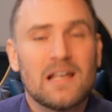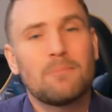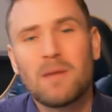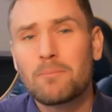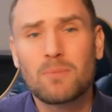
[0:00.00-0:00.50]

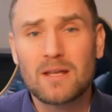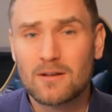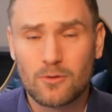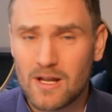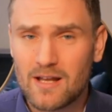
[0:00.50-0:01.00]
might be
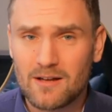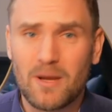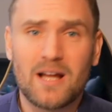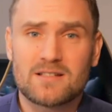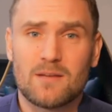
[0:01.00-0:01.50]
created
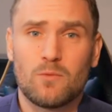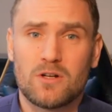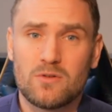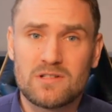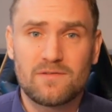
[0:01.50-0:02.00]
by someone
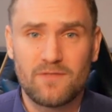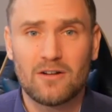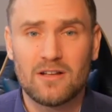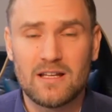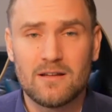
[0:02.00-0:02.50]
who's
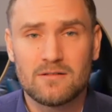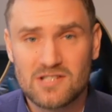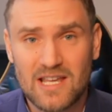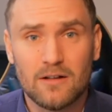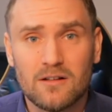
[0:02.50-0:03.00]
fairly
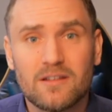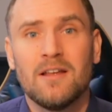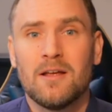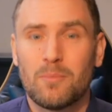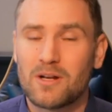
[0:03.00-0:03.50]
skilled,
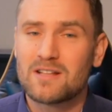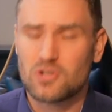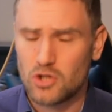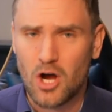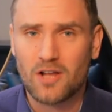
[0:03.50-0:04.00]
but it's
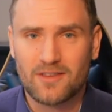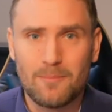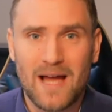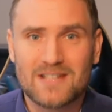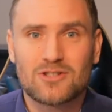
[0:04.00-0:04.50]
not a
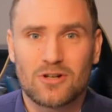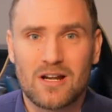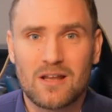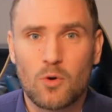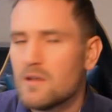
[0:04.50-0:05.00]
master
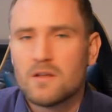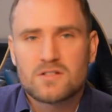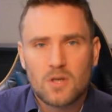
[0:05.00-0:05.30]
anymore. So